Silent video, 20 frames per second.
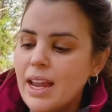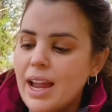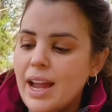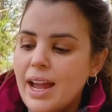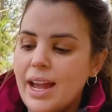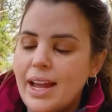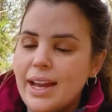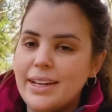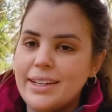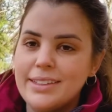
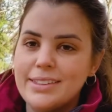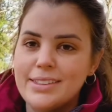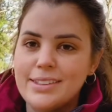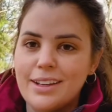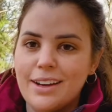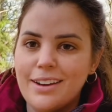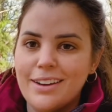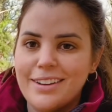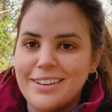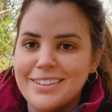and it's
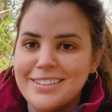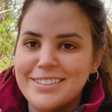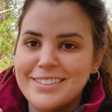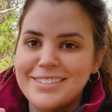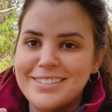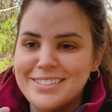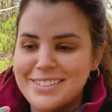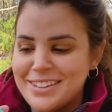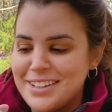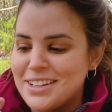
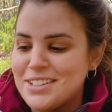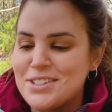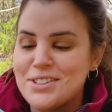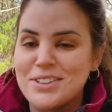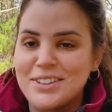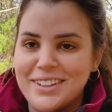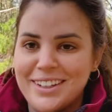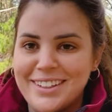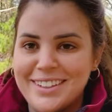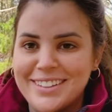
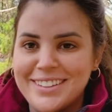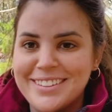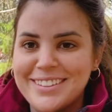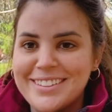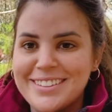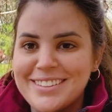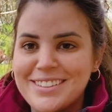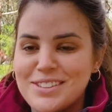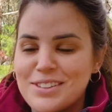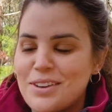insulated.
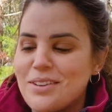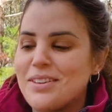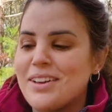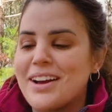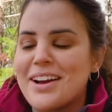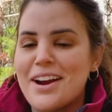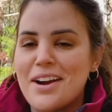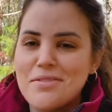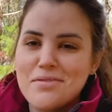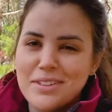So
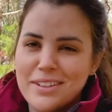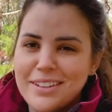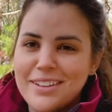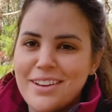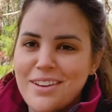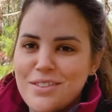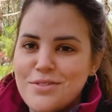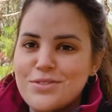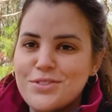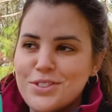like, I really
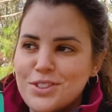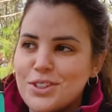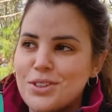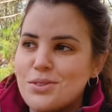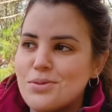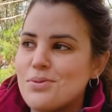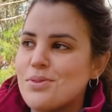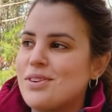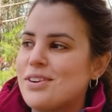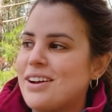love
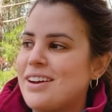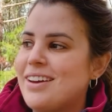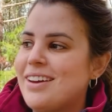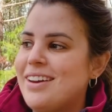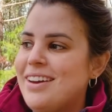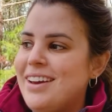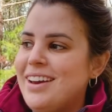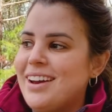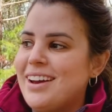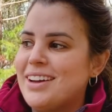chilled water.
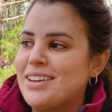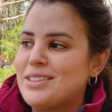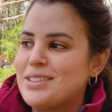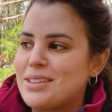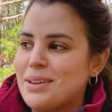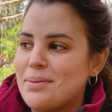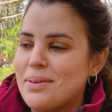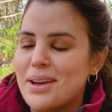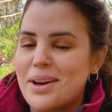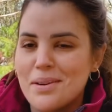It's
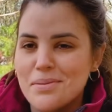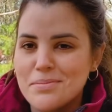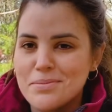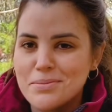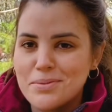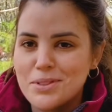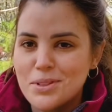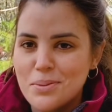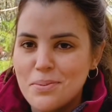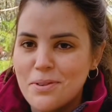something I'm
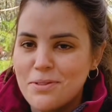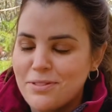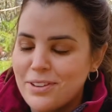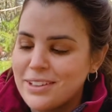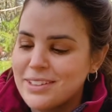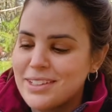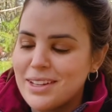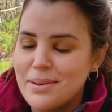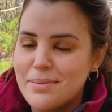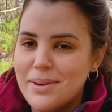super
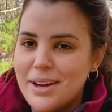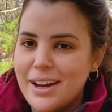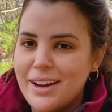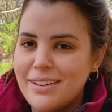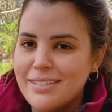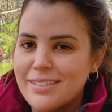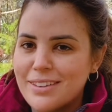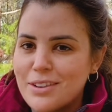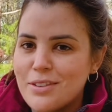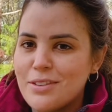fussy
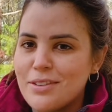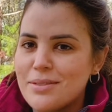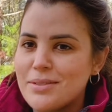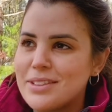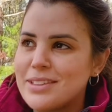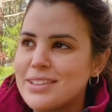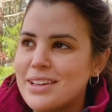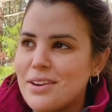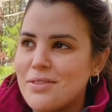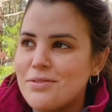about. I
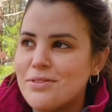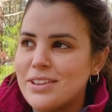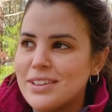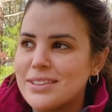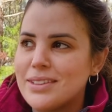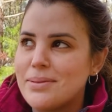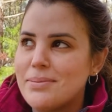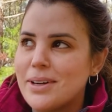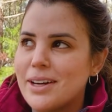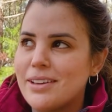wouldn't say I'm
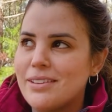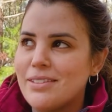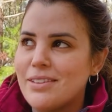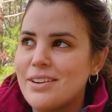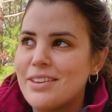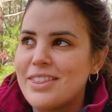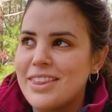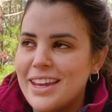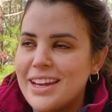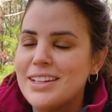fussy about a lot
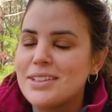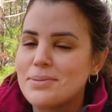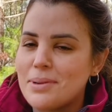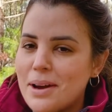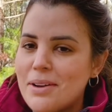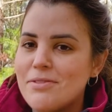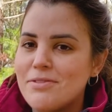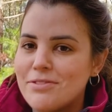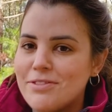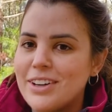of things, but
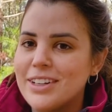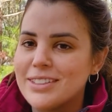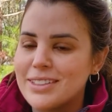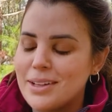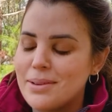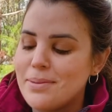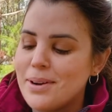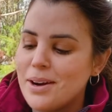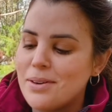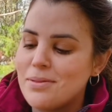I'm fussy
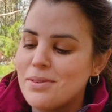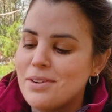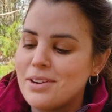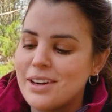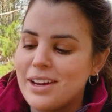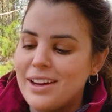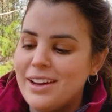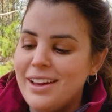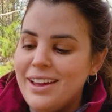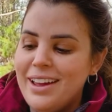about
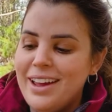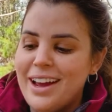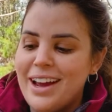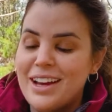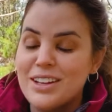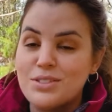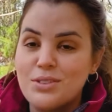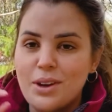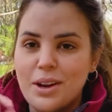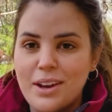water.
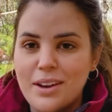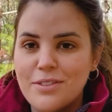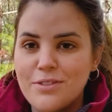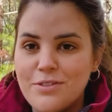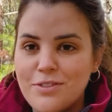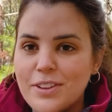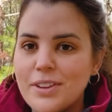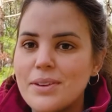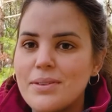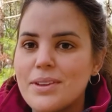So I can
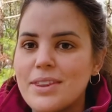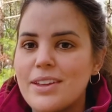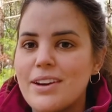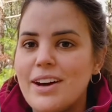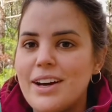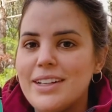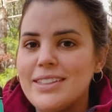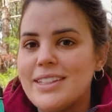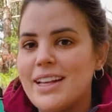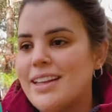fill it with
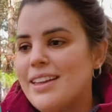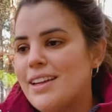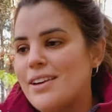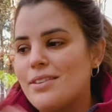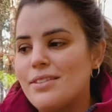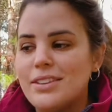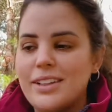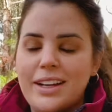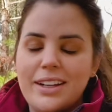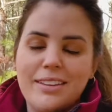ice, and then it
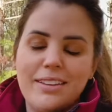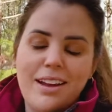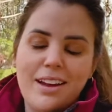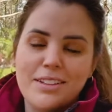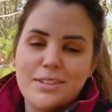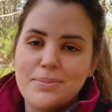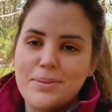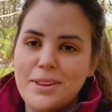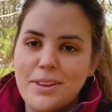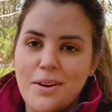will like
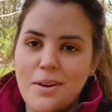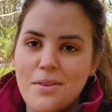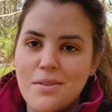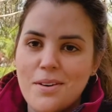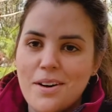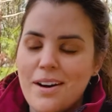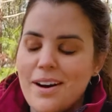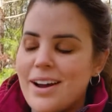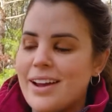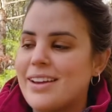last me the whole
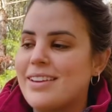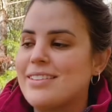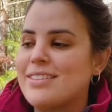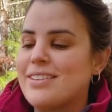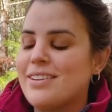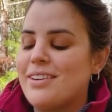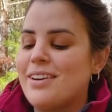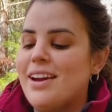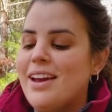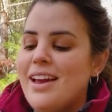hike.
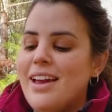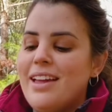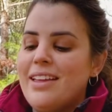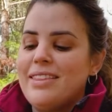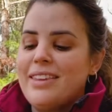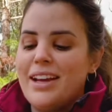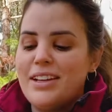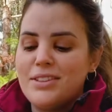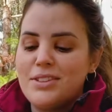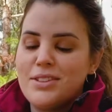So
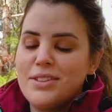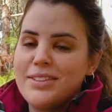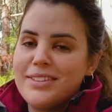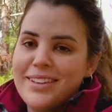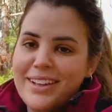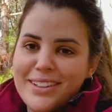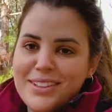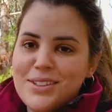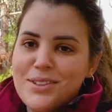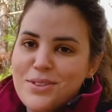that's
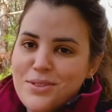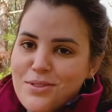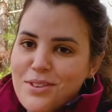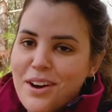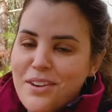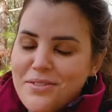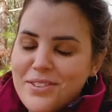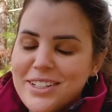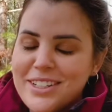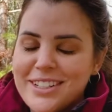a
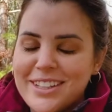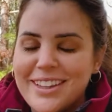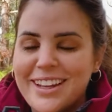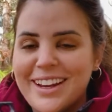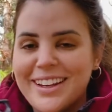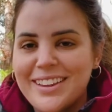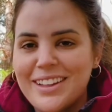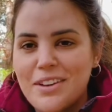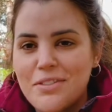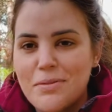great feature that
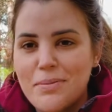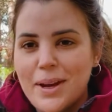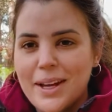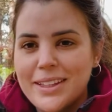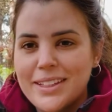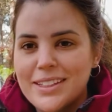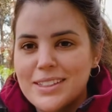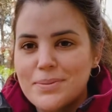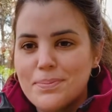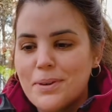I love about
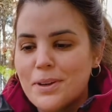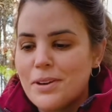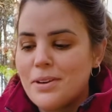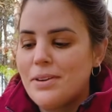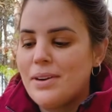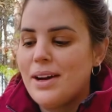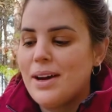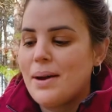this bottle.